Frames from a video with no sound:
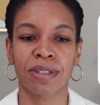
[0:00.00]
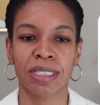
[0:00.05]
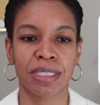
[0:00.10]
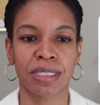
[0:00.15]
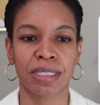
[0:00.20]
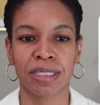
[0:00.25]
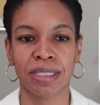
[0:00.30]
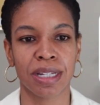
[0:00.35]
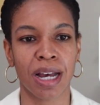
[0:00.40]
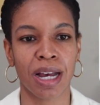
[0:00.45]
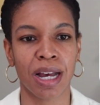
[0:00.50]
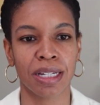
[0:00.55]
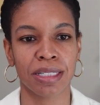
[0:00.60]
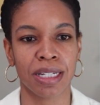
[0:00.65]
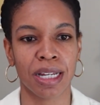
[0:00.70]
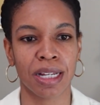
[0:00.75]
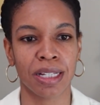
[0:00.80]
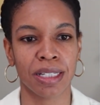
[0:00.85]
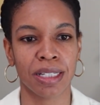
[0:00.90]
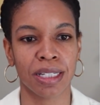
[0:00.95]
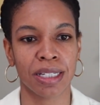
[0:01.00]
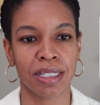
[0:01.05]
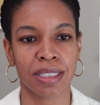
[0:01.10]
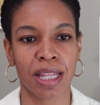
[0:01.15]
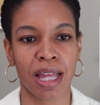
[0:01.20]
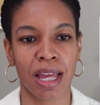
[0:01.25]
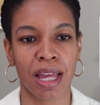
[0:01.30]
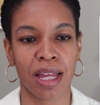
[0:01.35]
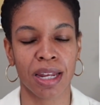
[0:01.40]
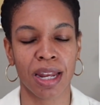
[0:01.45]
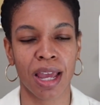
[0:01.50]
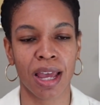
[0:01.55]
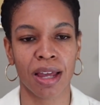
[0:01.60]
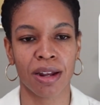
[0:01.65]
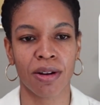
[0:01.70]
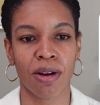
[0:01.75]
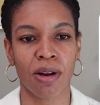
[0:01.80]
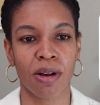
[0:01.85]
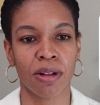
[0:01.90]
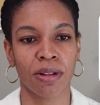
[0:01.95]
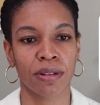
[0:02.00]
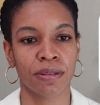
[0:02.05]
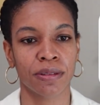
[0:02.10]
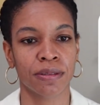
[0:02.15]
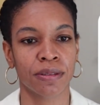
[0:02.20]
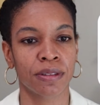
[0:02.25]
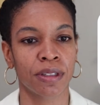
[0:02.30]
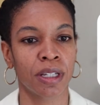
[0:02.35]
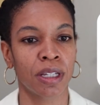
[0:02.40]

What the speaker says: It's not telling us that at all.